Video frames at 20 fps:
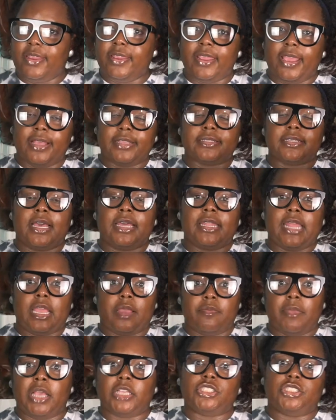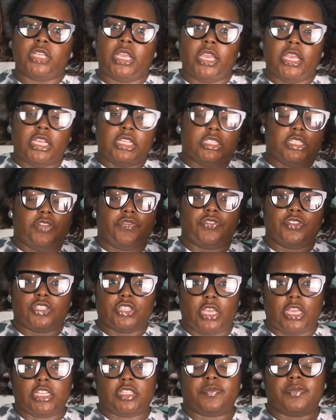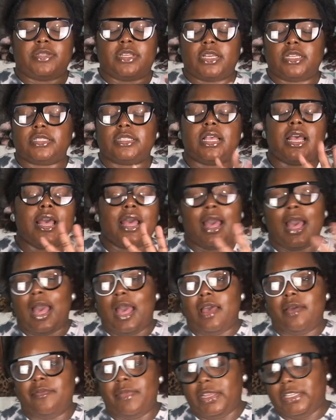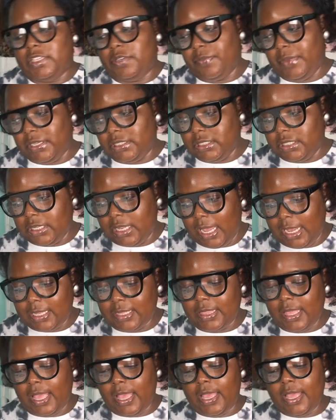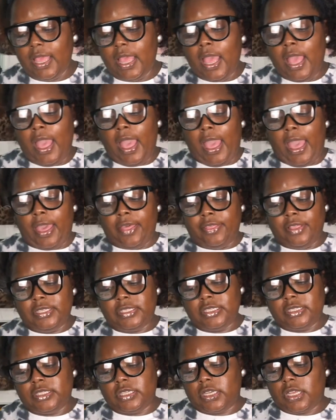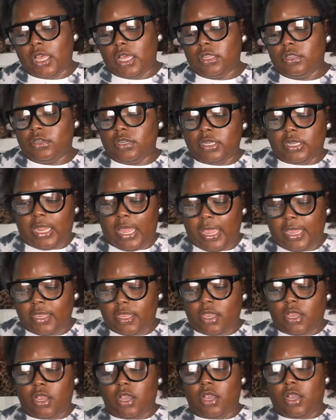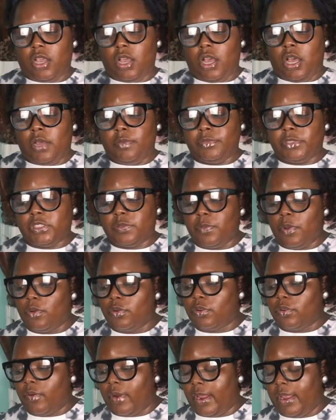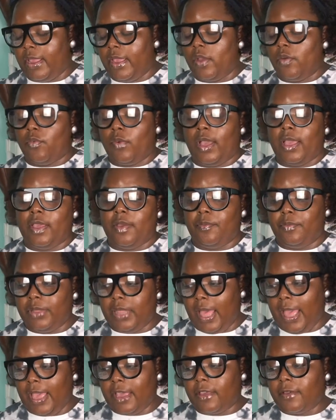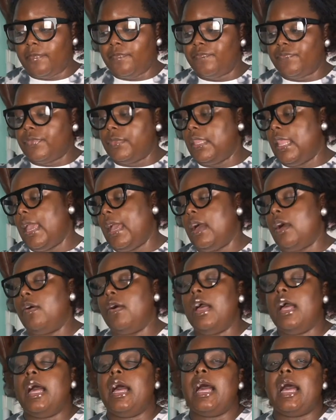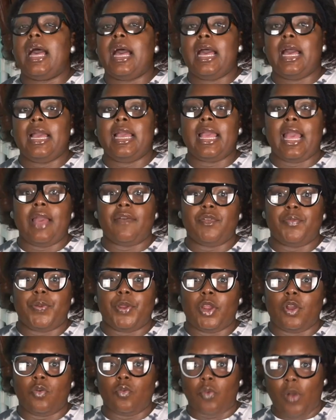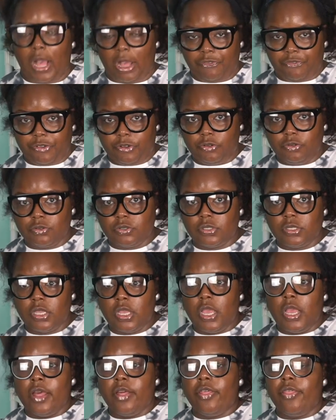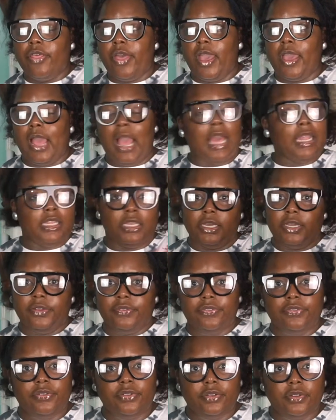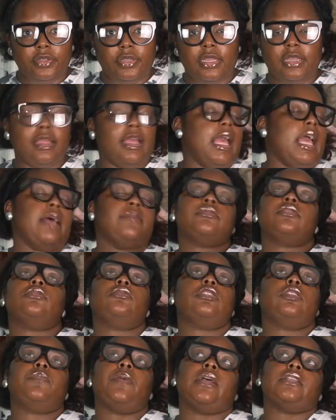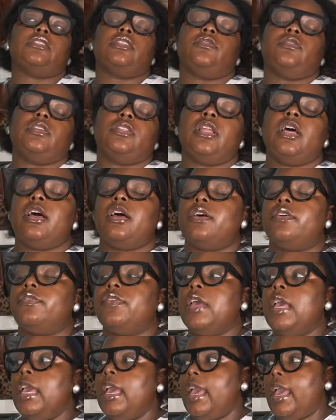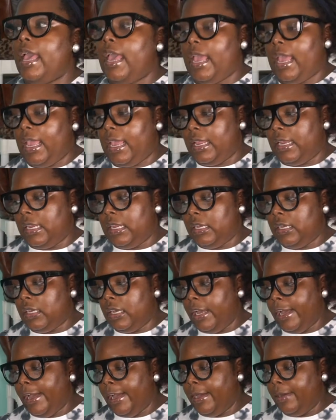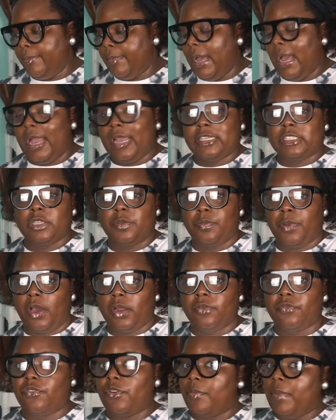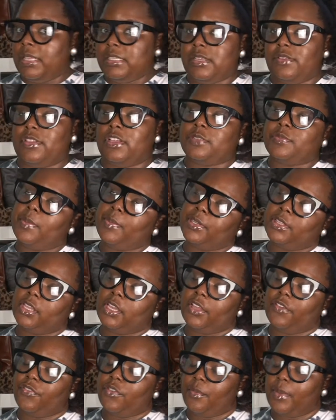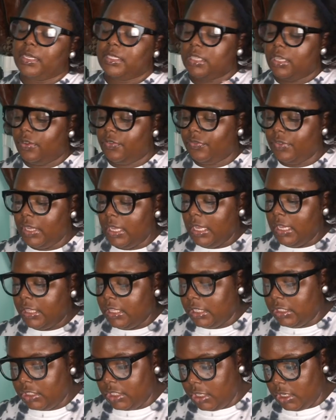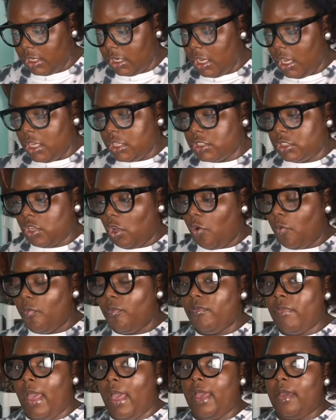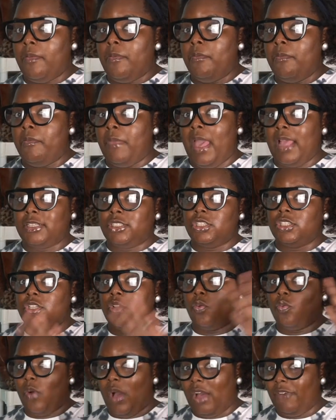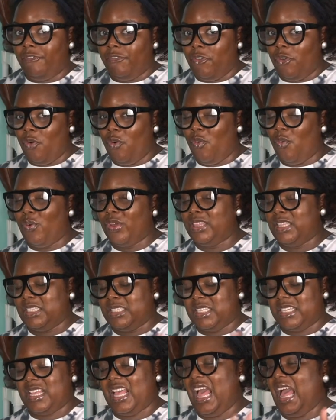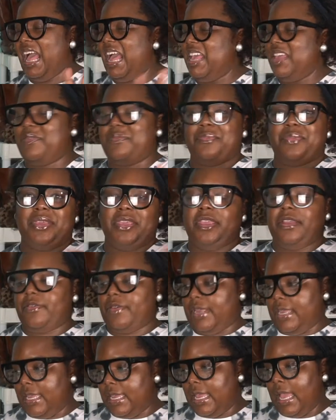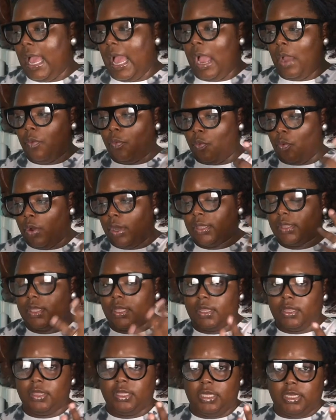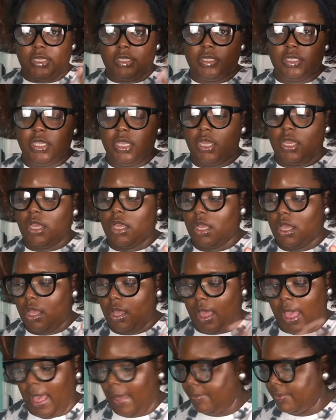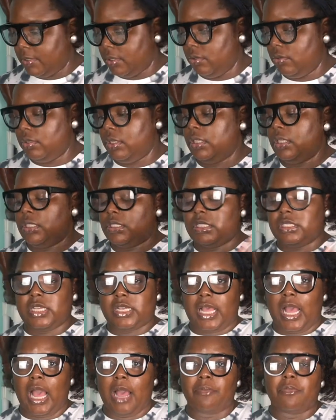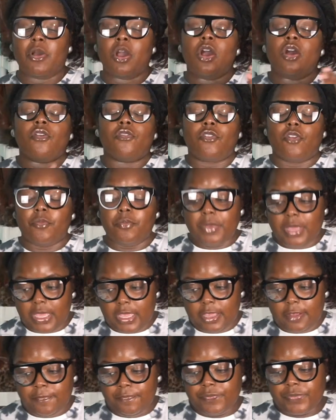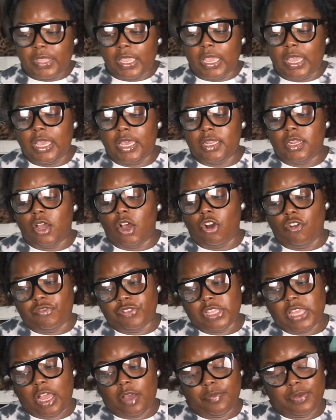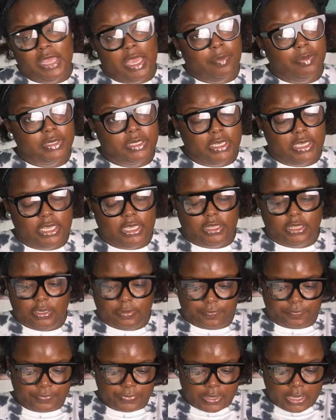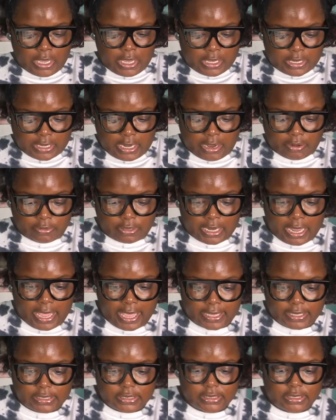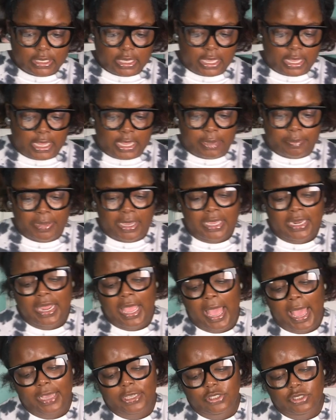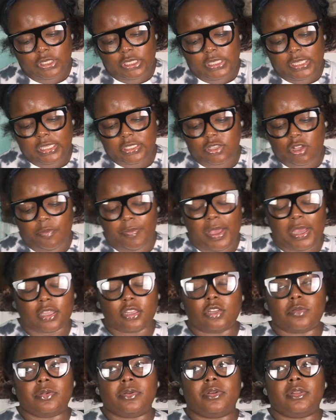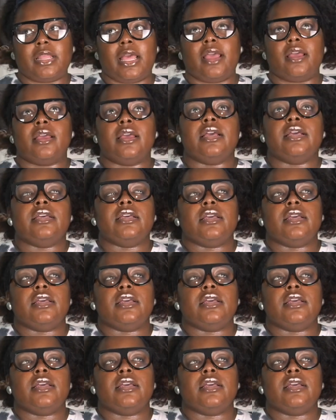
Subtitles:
Yes, I like my shades, different shades, because I'm matchy-matchy like that. And this is the color light smoke gray and white and black. Now, I have a pair of waffles that I love. Absolutely positively love, and I actually bought them for myself. That's my birthday gift for myself this year. So matching the waffle with the Sakai, period. I want these absolutely. This is a cop for me, and hopefully I'll be able to get them. Now next, and actually let's go back a little bit on that.